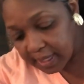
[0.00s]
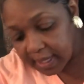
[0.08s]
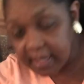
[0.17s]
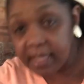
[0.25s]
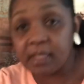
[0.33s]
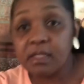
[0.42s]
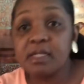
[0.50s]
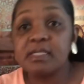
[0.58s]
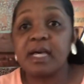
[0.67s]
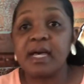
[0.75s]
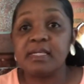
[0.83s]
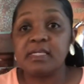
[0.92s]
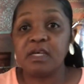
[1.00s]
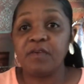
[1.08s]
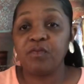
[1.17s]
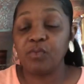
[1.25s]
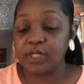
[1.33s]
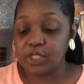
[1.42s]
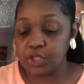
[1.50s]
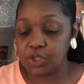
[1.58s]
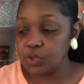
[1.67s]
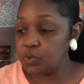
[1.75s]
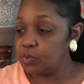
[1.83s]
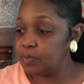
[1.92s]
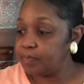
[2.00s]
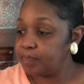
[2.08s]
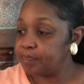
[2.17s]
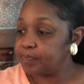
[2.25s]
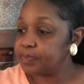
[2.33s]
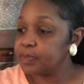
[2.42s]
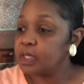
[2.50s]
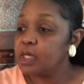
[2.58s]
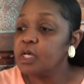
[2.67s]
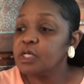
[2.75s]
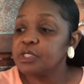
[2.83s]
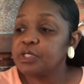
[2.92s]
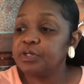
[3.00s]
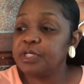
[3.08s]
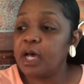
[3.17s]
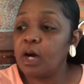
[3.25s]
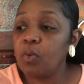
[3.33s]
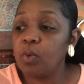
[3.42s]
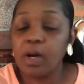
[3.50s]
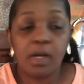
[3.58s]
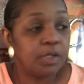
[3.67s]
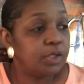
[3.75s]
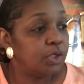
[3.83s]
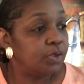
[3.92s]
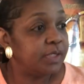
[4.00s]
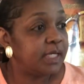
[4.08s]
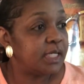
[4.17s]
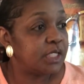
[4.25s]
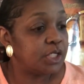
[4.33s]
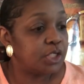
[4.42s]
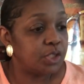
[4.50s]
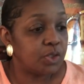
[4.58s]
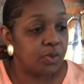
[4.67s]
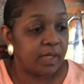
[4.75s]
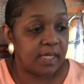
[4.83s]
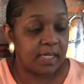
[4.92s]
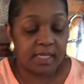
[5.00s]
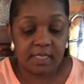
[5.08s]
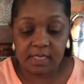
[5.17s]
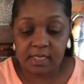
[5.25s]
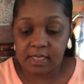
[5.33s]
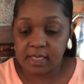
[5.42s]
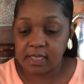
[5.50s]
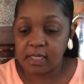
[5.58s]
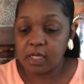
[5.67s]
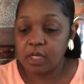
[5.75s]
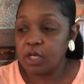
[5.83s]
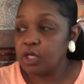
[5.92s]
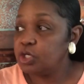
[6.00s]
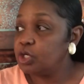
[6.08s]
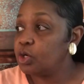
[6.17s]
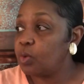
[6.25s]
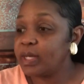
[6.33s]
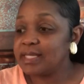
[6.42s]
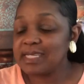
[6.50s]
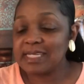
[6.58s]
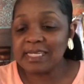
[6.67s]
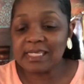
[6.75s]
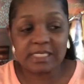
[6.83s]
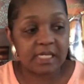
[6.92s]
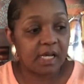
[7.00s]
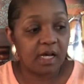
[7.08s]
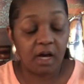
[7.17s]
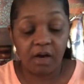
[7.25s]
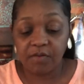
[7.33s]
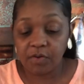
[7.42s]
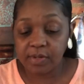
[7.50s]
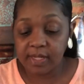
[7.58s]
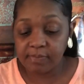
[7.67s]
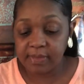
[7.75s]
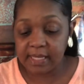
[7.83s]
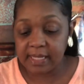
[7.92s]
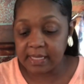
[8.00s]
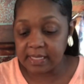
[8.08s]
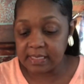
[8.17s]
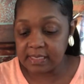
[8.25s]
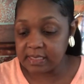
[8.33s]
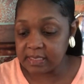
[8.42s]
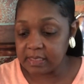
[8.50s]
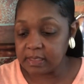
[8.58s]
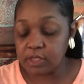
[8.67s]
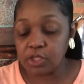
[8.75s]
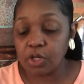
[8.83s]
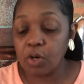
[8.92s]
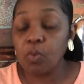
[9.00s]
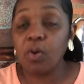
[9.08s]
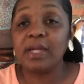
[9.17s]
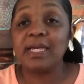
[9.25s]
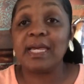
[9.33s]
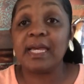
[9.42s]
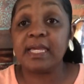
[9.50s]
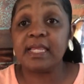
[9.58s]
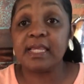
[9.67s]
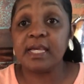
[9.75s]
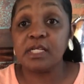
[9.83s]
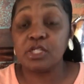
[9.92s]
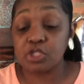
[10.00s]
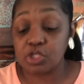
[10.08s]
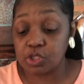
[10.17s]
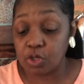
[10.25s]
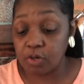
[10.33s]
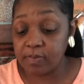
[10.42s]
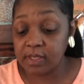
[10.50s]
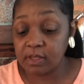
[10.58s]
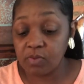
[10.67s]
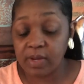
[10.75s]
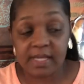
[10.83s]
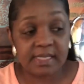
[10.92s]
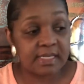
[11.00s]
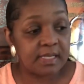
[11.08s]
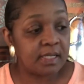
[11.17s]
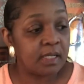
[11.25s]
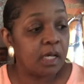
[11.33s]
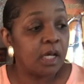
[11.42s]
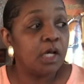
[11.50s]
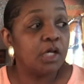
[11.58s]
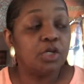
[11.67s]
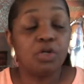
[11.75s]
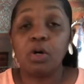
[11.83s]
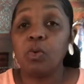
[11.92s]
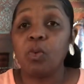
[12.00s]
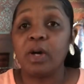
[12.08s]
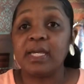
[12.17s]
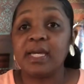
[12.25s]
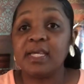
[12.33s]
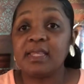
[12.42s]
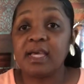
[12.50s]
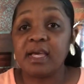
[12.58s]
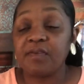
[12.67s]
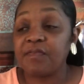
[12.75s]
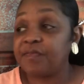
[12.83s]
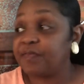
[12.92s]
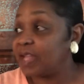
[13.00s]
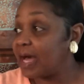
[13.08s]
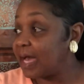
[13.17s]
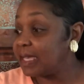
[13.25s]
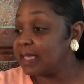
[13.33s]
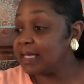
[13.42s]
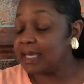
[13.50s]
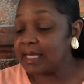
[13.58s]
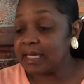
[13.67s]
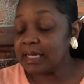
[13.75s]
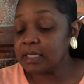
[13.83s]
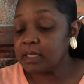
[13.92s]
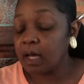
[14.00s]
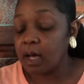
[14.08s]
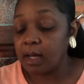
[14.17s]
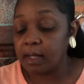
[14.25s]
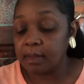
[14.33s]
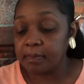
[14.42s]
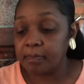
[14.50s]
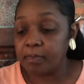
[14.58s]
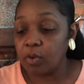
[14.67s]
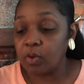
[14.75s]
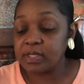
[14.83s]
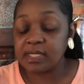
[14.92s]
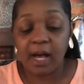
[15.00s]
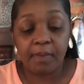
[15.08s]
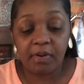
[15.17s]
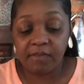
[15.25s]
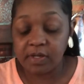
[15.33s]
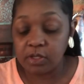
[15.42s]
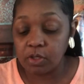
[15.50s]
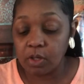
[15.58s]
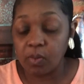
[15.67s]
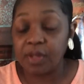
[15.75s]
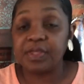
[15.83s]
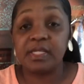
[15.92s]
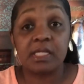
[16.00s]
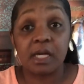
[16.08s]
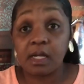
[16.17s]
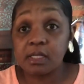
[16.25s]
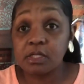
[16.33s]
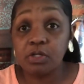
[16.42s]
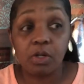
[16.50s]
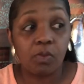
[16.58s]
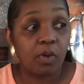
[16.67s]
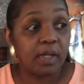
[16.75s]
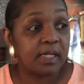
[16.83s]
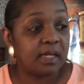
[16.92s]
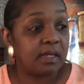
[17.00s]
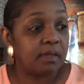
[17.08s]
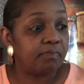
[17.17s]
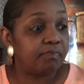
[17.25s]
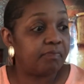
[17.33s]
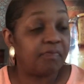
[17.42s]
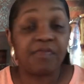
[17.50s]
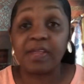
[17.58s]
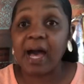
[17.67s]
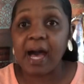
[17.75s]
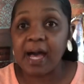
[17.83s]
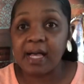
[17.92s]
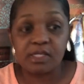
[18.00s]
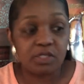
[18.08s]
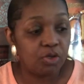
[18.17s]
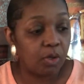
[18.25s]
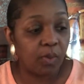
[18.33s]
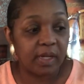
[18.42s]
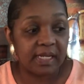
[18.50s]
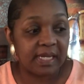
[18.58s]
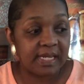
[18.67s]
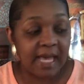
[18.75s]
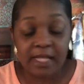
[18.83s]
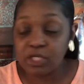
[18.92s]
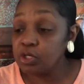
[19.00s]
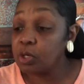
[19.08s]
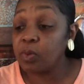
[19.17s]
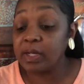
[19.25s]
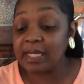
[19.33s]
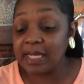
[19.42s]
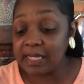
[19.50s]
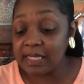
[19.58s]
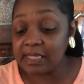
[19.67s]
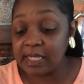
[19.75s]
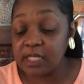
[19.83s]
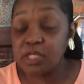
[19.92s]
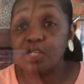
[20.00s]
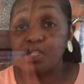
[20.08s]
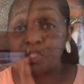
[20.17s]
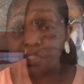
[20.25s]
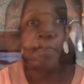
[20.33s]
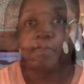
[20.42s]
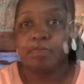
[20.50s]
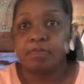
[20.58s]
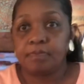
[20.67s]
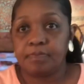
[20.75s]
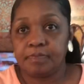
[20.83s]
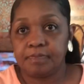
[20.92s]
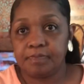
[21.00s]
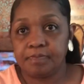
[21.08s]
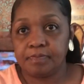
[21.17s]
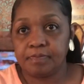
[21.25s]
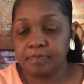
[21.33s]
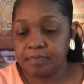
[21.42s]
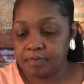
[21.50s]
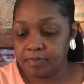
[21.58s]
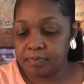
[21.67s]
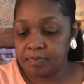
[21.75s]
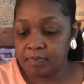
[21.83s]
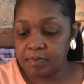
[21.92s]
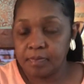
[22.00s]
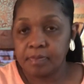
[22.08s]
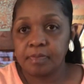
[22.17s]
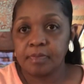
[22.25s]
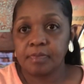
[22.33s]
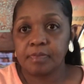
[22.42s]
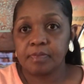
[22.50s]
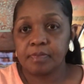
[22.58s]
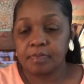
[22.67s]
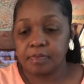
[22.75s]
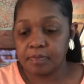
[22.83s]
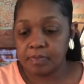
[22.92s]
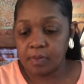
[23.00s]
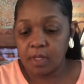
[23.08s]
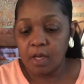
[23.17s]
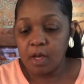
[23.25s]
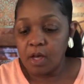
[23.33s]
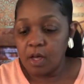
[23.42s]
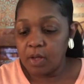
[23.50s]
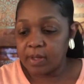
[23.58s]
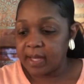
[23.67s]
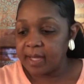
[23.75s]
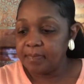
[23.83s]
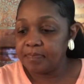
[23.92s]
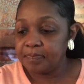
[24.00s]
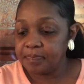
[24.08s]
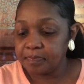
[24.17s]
And it looks as if we do. So now what you'll need to do is, you're going to need to cover it, because you don't want anything disturbing the resin. You don't want anything flying in on top of it. You don't want the dust. You don't want any flies. You don't want any gnats. You don't want anything to disturb it. Okay,